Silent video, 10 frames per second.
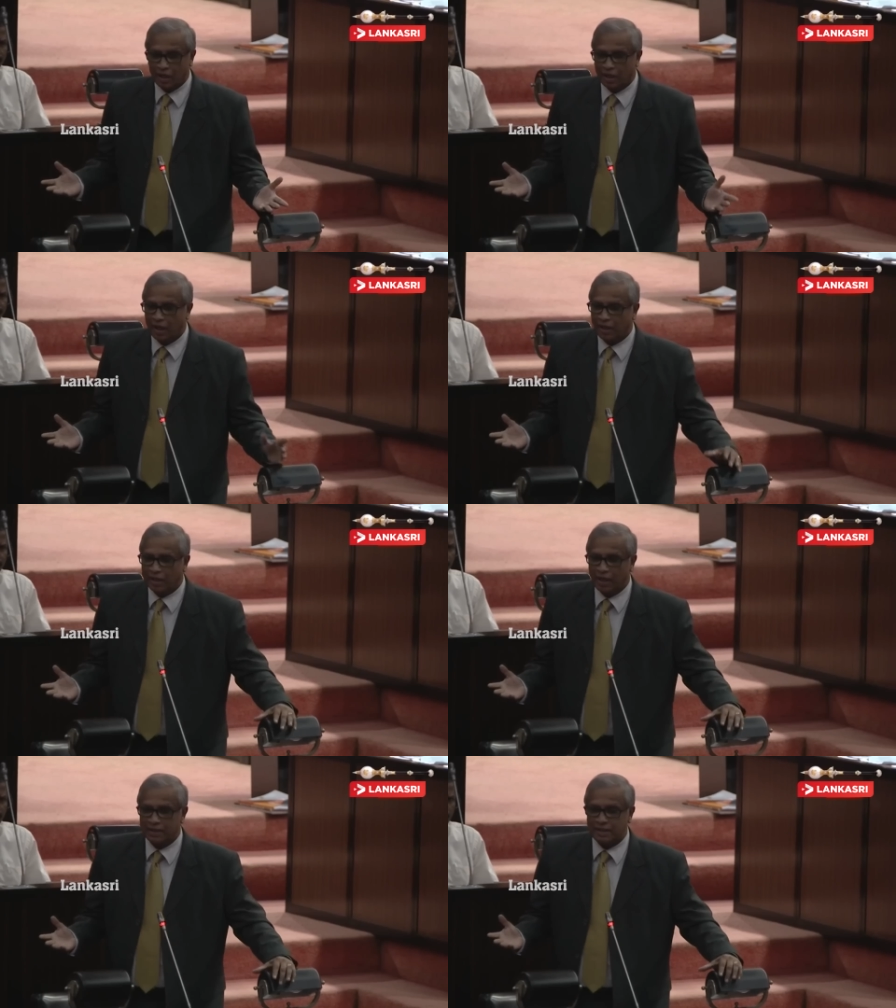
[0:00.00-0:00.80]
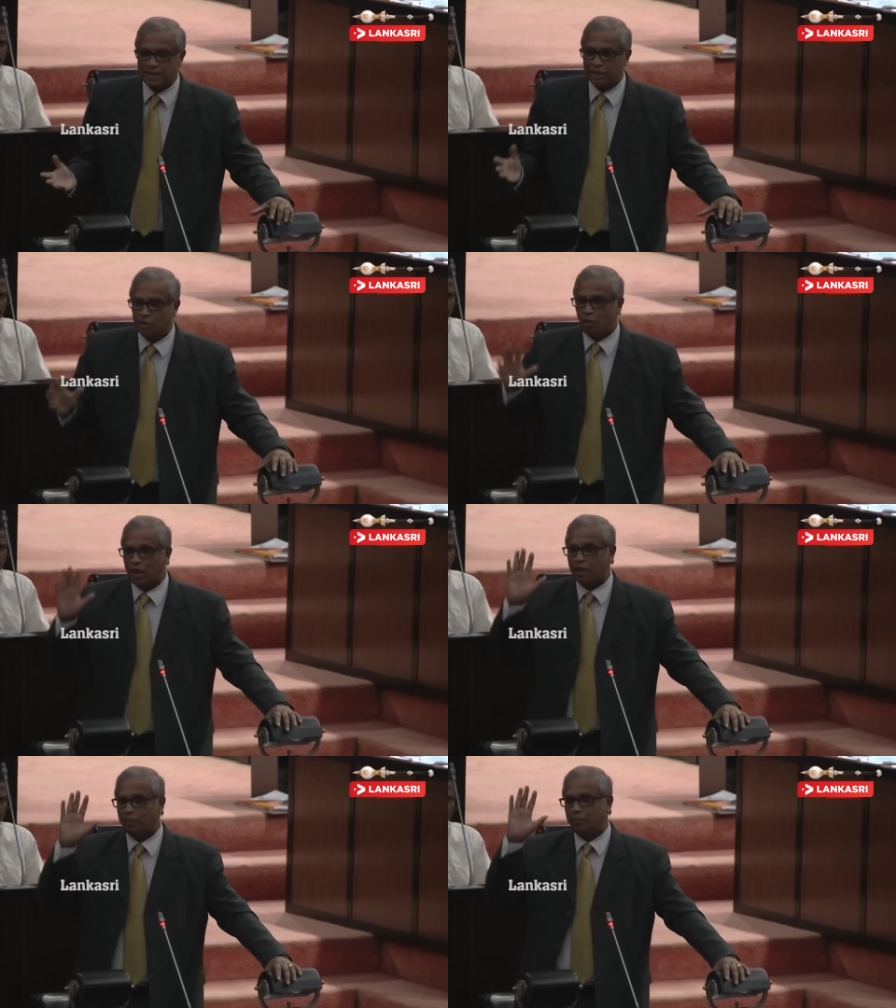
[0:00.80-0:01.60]
In another case, he says, no,
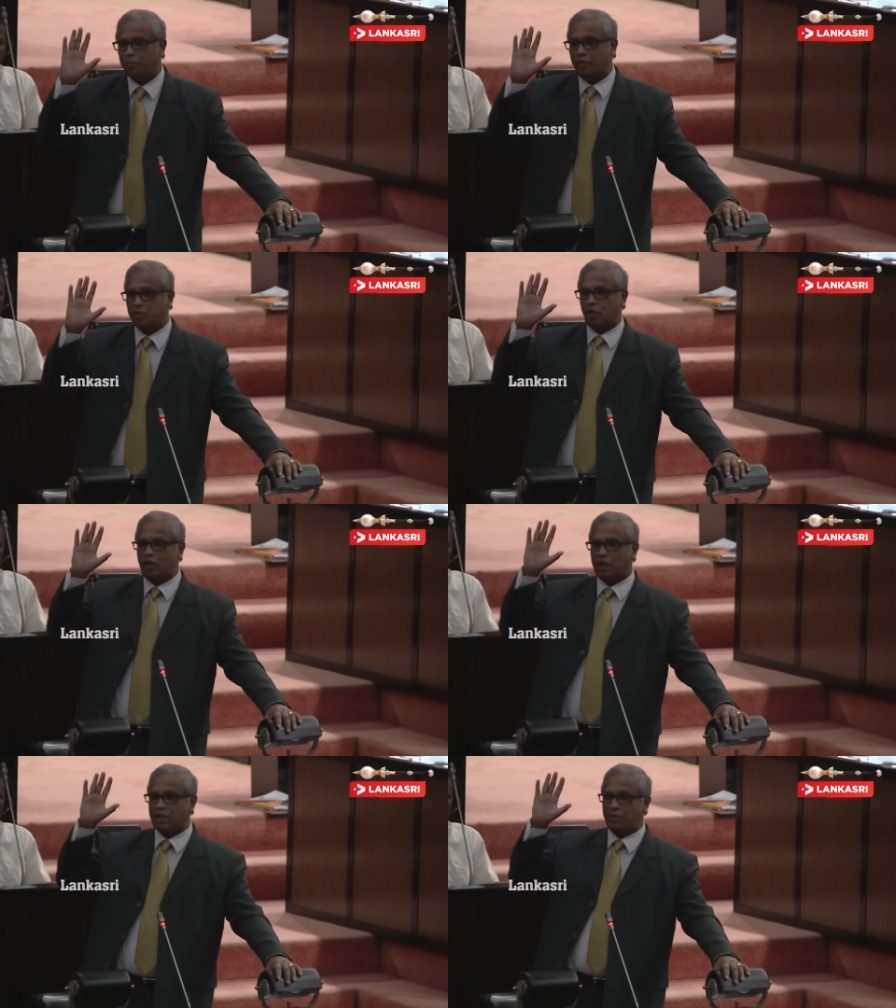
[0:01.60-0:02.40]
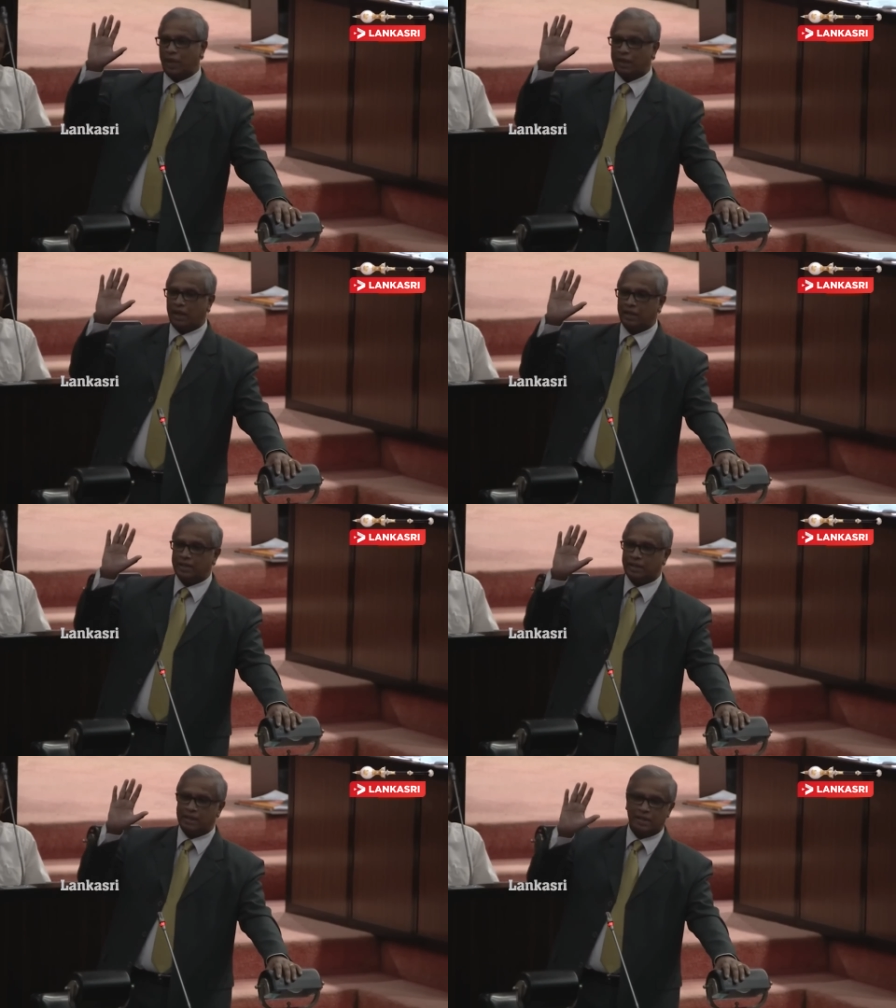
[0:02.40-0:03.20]
under the Prevention of Terrorism Act, under
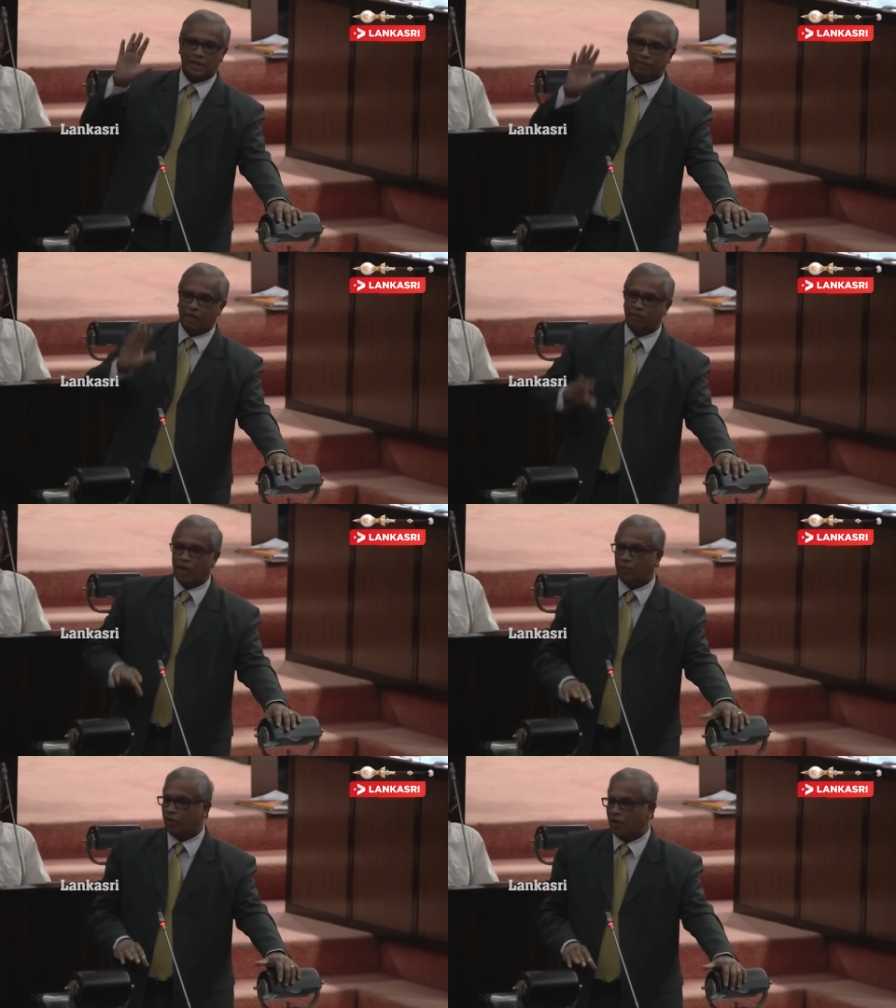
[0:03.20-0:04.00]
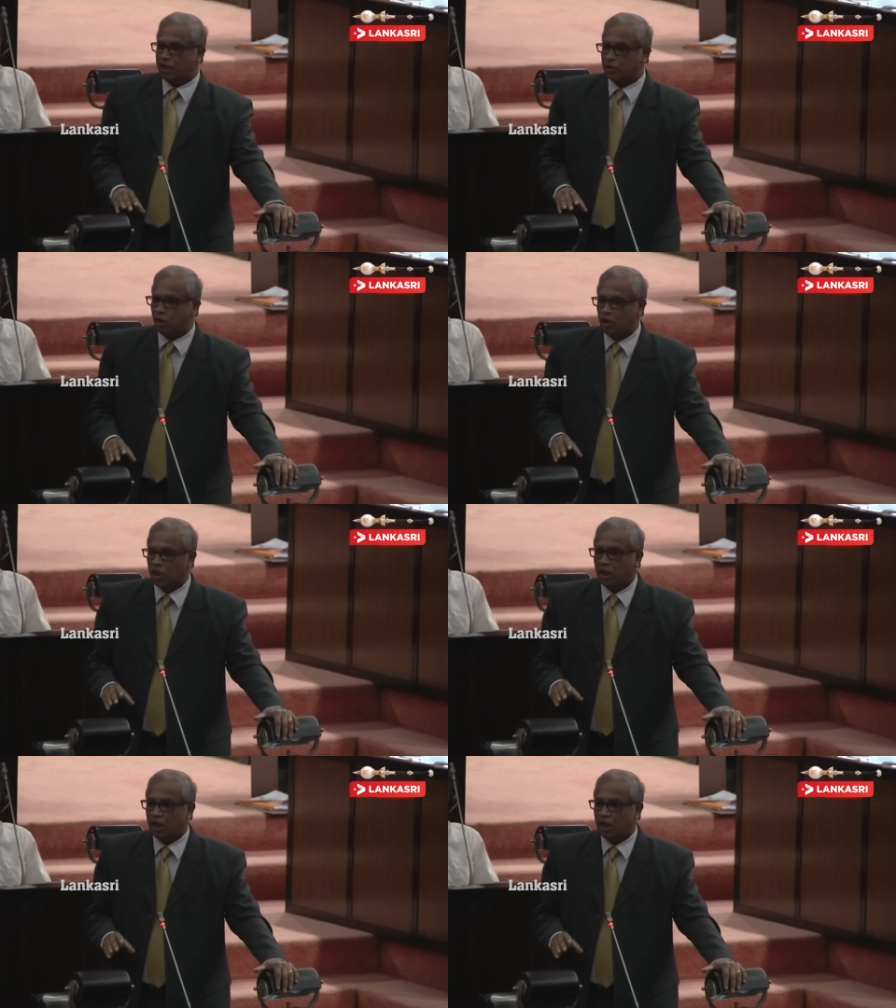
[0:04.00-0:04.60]
Section 7(1) proviso,